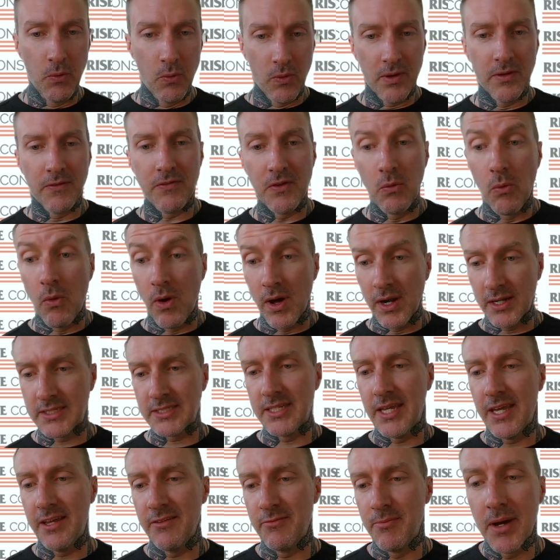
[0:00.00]
if you want to
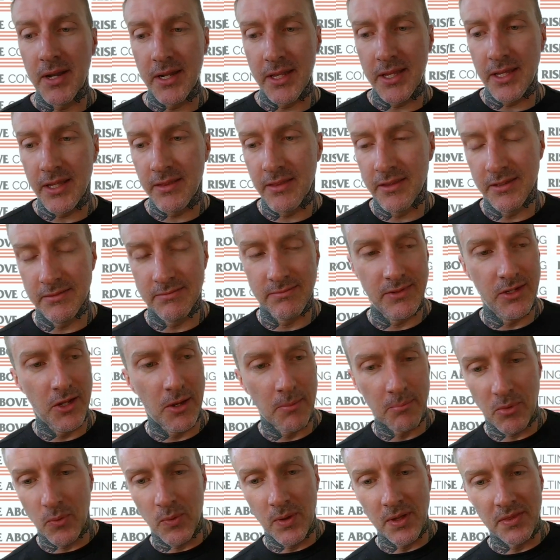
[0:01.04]
save money, the
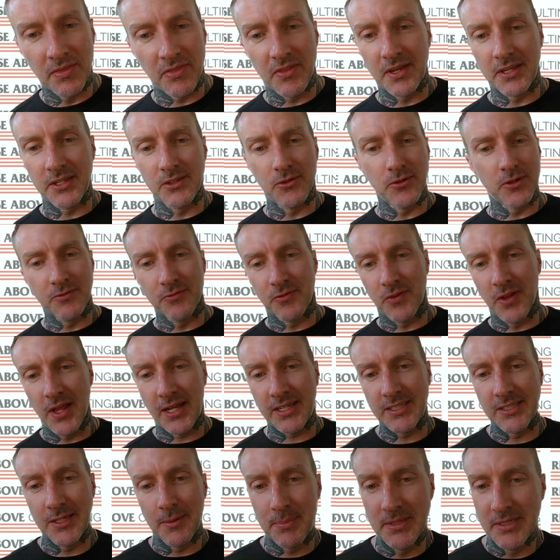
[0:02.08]
number one thing you can
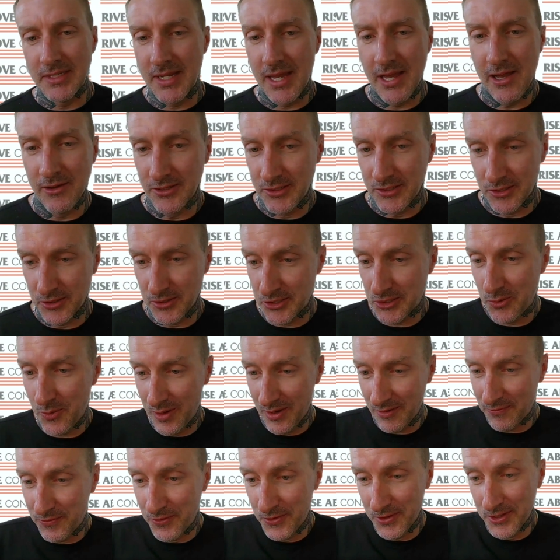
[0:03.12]
flex up and down is your
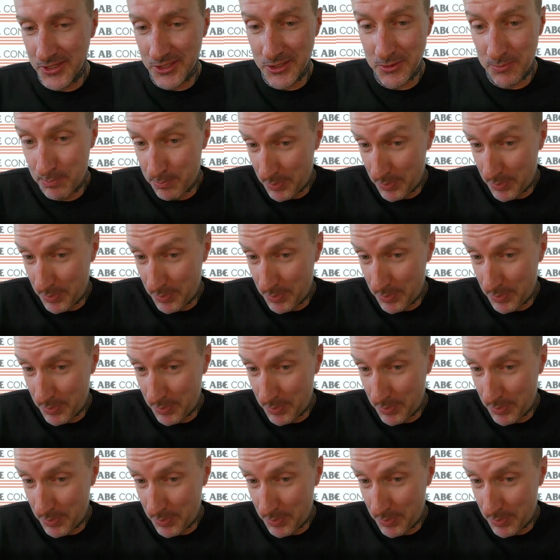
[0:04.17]
square footage,